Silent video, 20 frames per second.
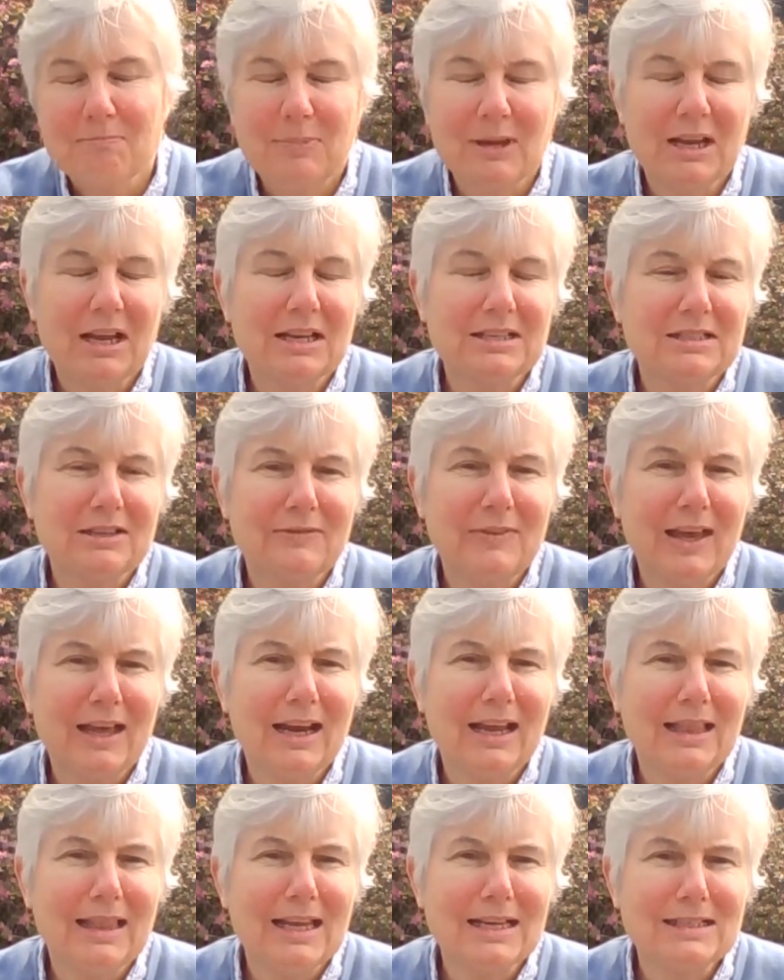Because of that,
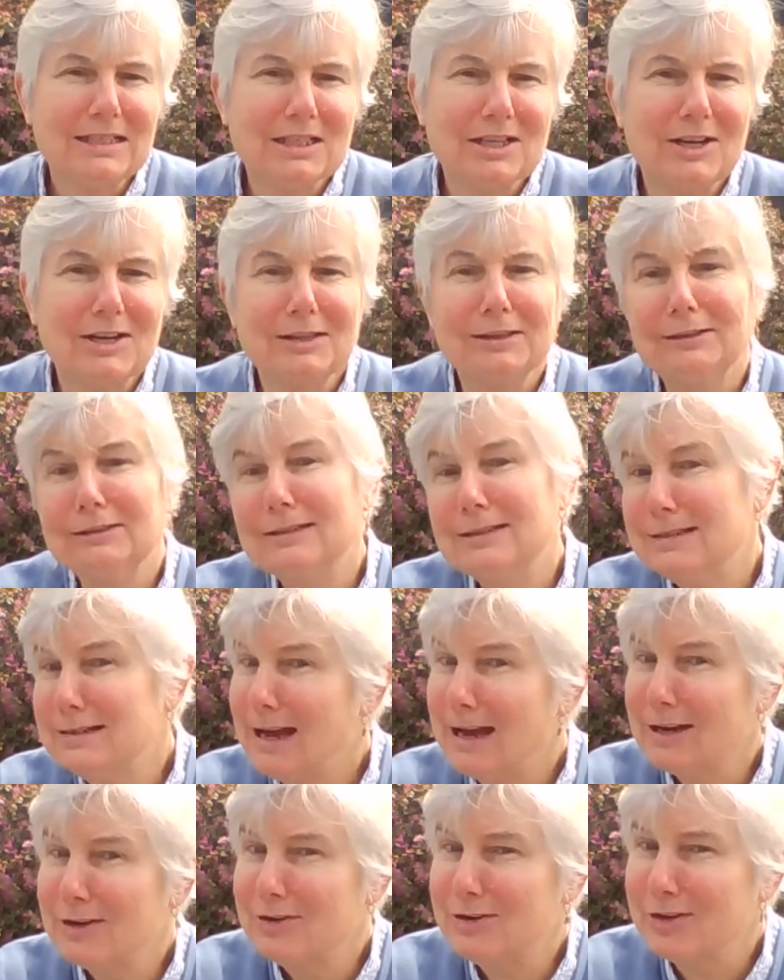I like to call her
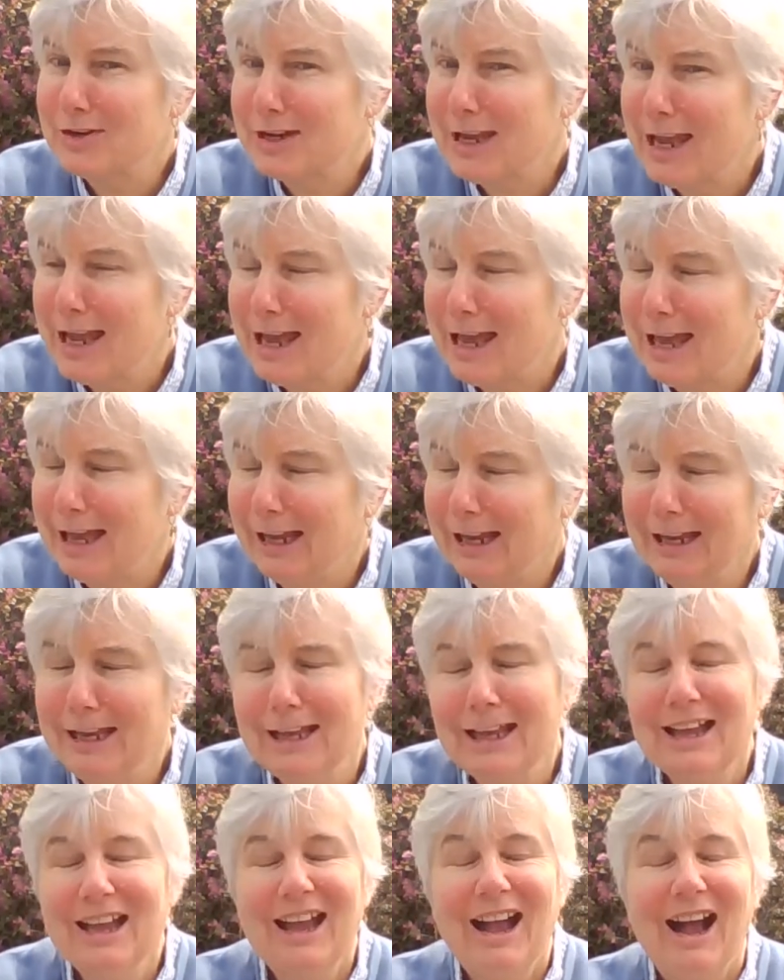Dr. K.
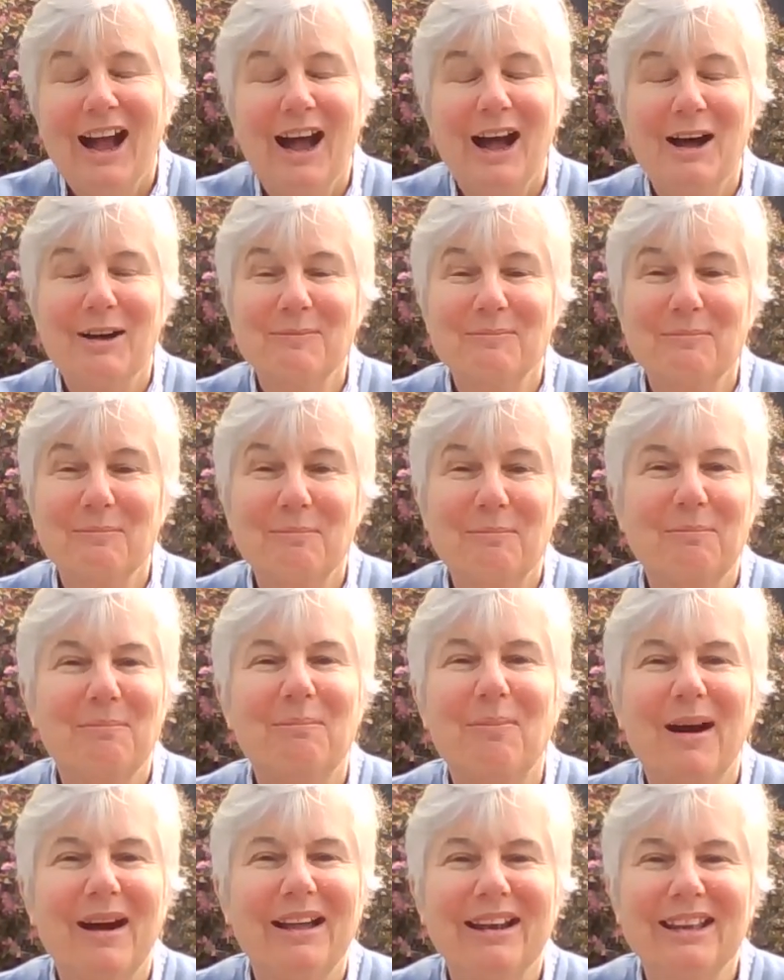
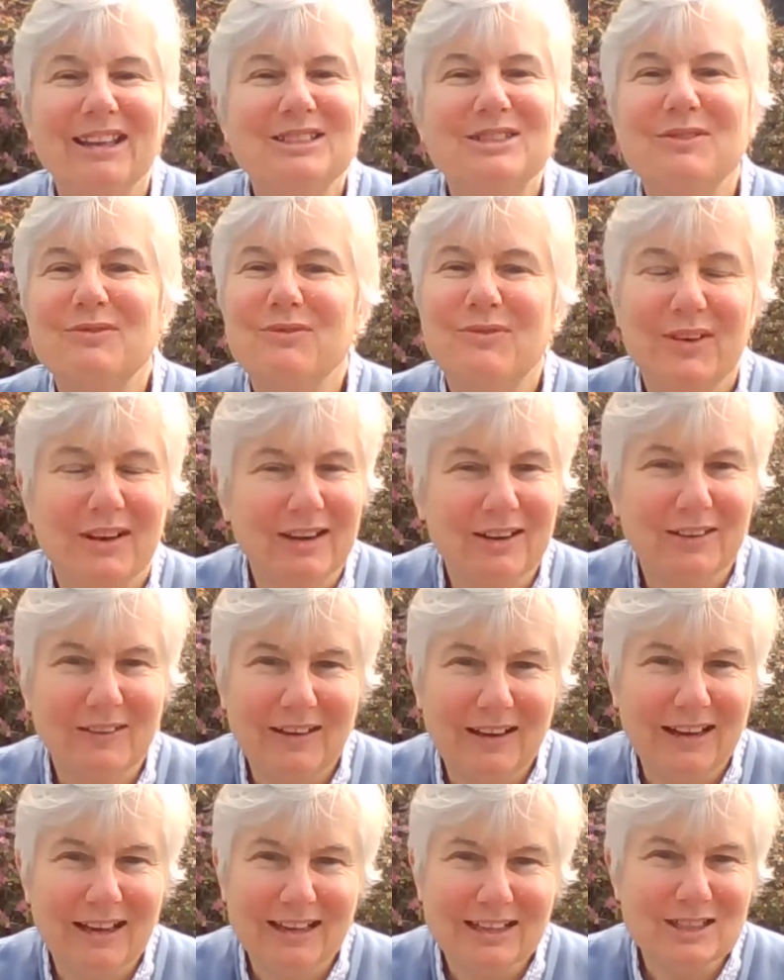But it's a
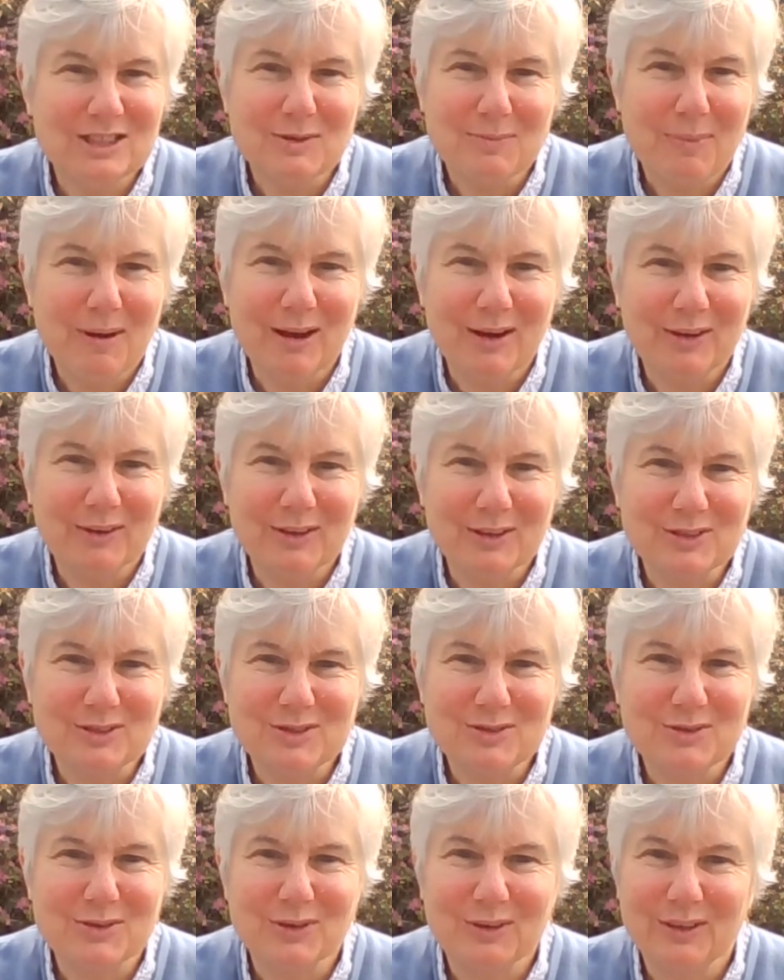very inspiring
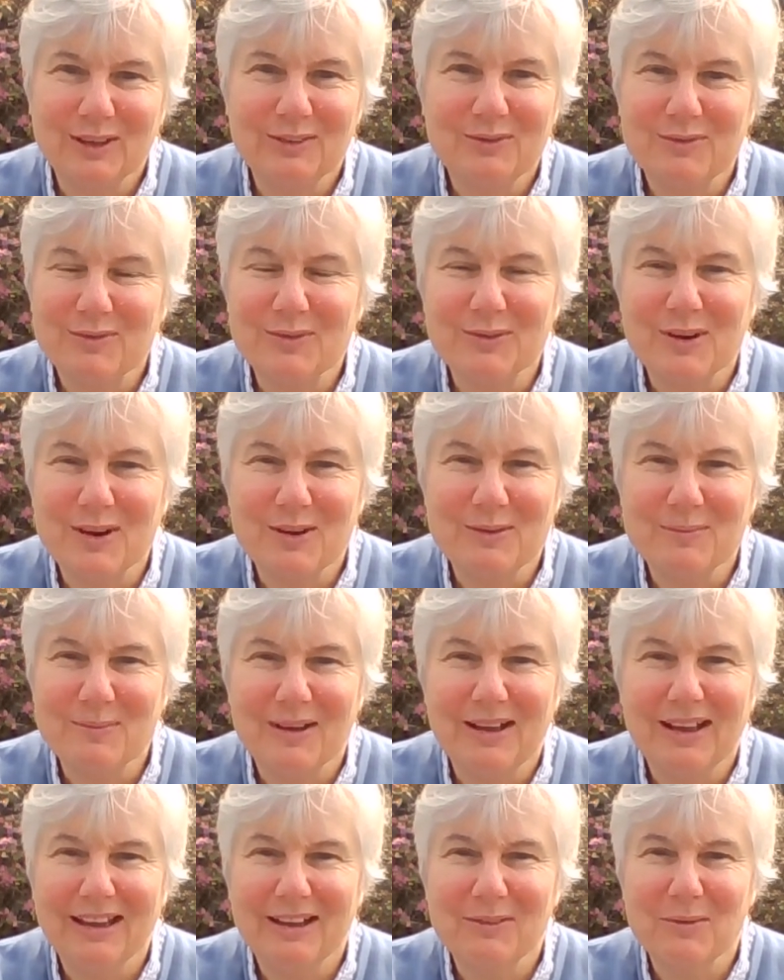story
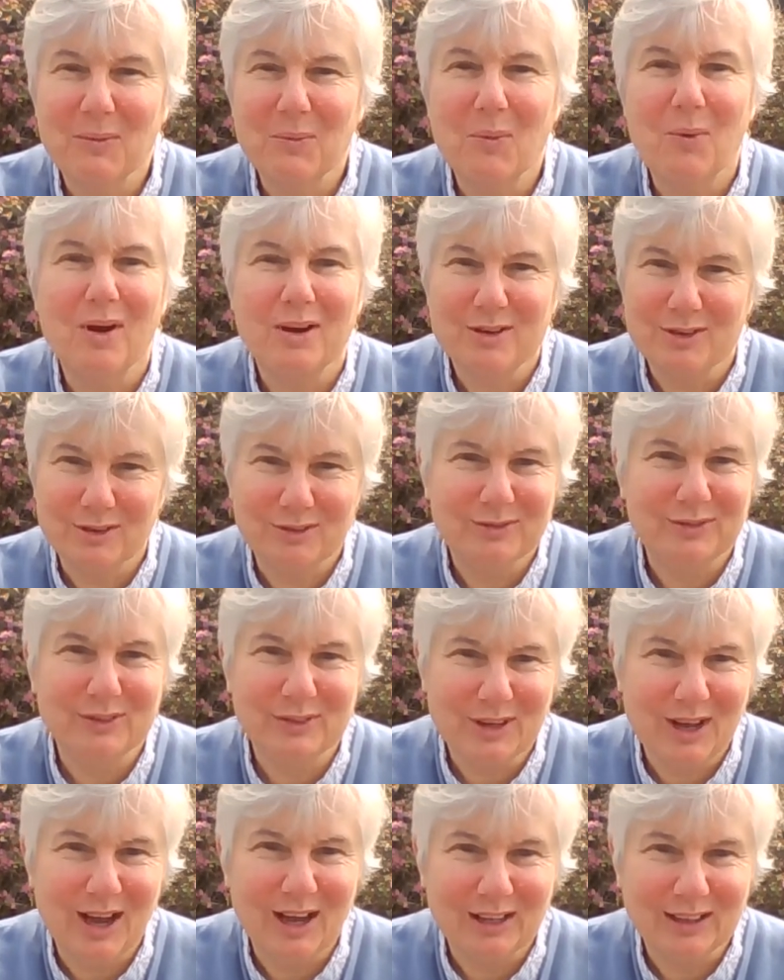from a wonderful
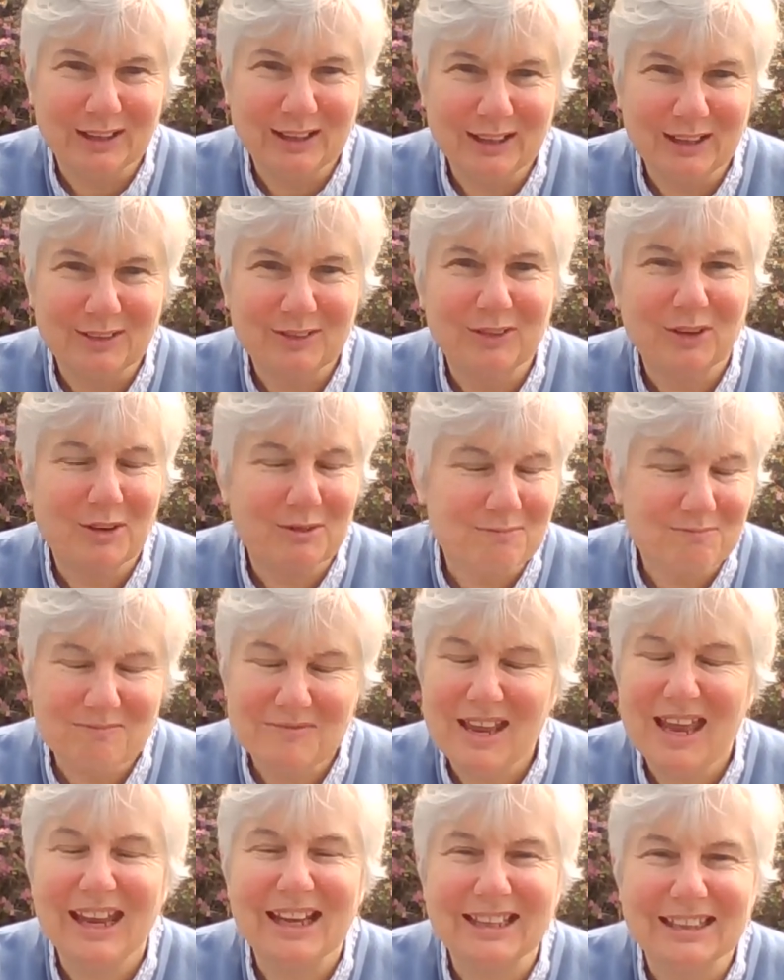colleague. So
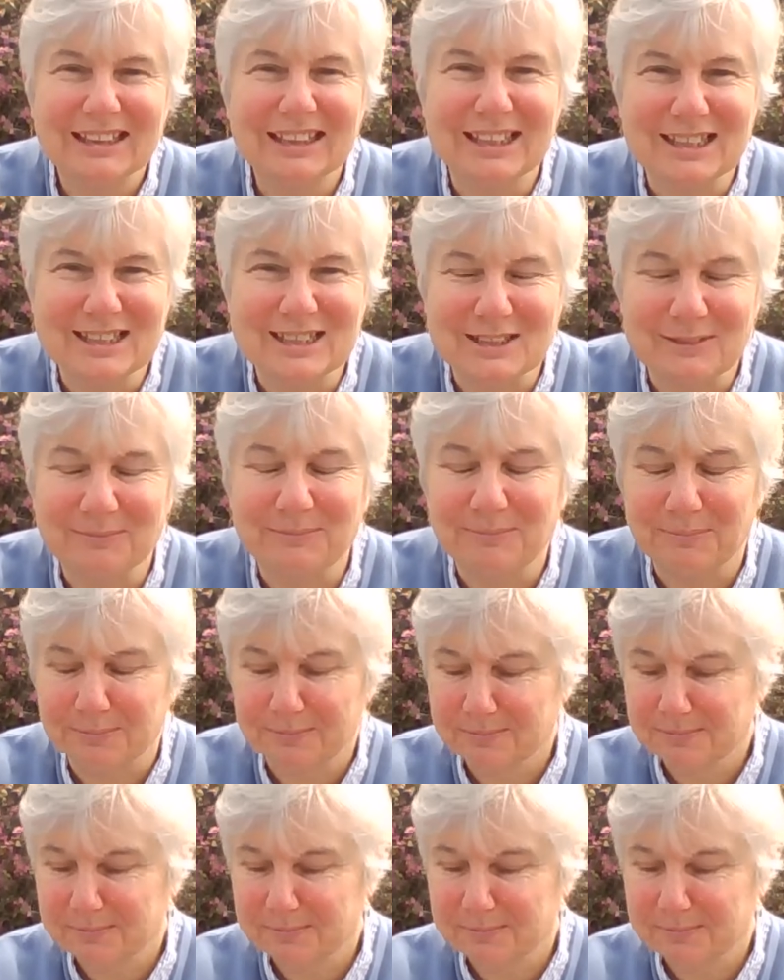take a listen.